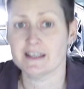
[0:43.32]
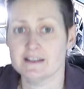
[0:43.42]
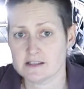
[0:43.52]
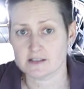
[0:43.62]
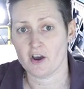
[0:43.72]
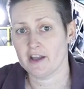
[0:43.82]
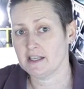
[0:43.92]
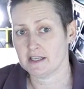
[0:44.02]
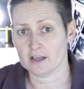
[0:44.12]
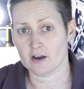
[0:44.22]
the inside
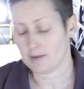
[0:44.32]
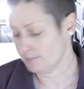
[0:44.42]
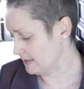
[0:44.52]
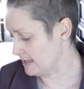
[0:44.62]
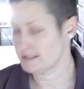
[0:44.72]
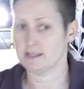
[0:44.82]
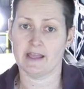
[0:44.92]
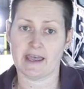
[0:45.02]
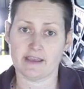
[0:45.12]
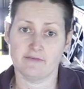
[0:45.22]
here, I plan to
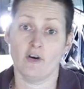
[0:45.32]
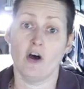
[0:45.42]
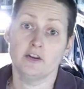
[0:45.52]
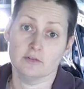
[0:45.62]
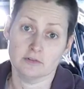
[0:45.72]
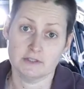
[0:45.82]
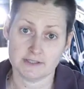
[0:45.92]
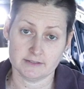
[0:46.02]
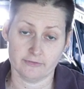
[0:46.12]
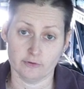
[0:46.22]
lay vinyl
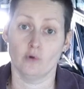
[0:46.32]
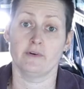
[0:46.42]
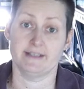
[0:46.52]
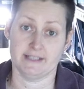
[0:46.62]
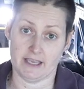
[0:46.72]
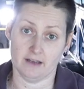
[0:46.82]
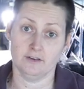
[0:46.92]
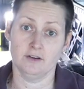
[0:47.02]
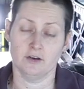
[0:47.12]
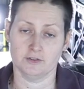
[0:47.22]
flooring
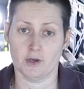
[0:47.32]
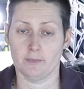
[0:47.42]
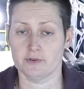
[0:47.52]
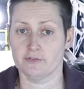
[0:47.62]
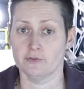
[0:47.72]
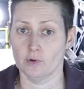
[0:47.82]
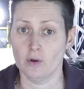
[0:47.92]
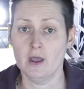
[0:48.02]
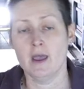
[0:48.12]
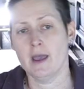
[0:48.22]
down on top of the
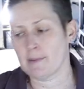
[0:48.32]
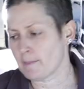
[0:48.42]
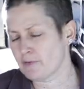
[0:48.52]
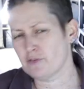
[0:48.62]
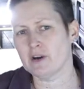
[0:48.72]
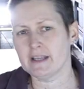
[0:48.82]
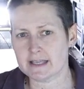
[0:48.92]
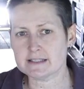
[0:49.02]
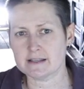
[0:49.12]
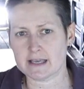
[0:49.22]
floor. But before I
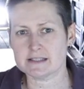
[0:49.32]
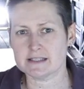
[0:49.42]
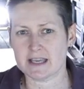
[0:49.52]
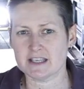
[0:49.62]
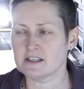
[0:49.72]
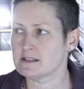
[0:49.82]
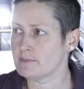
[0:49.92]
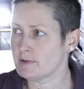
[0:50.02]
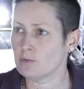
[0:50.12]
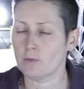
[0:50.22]
get to that stage, there's a
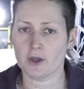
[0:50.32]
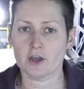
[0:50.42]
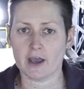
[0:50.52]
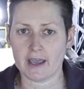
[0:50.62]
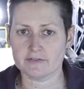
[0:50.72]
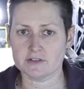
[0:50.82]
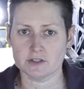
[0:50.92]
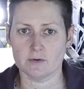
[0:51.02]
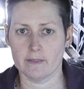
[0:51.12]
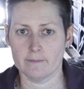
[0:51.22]
bit of work I have to
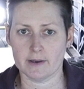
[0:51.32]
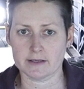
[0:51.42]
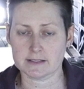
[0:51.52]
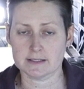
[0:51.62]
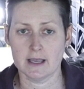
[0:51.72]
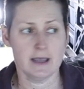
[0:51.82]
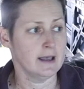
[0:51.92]
do on the bus.